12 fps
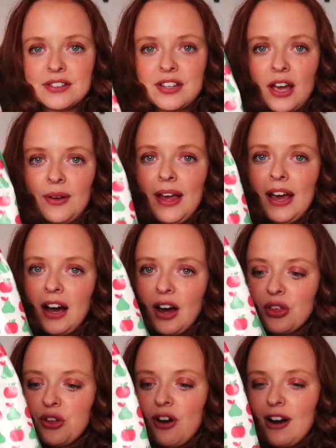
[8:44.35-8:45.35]
So I
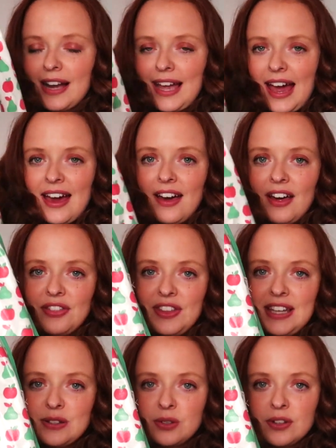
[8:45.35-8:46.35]
thought I'd get
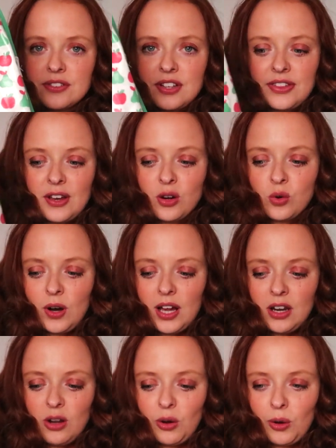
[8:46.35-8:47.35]
these ones. So they are
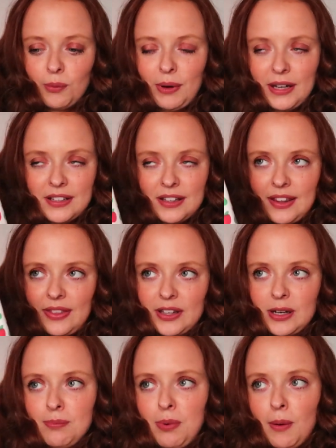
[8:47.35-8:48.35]
quite long, but I don't think they're
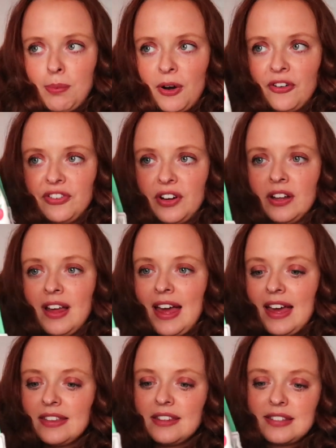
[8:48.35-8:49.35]
going to pop off
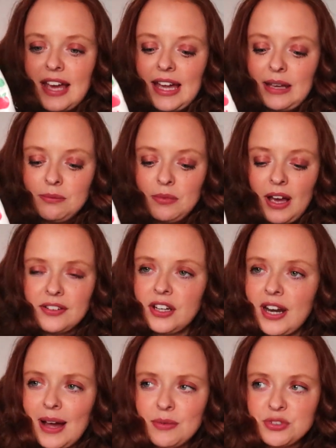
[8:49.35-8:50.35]
the same. I
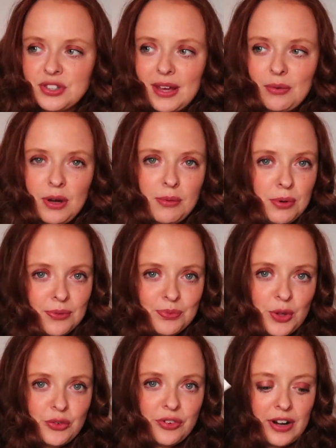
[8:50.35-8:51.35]
don't know how much they were, but
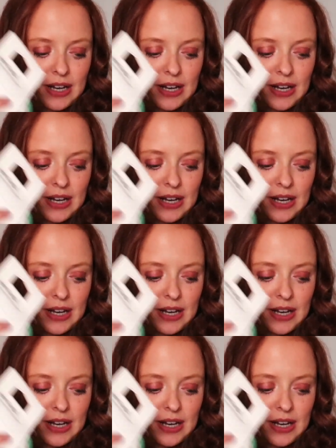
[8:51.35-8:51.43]
not very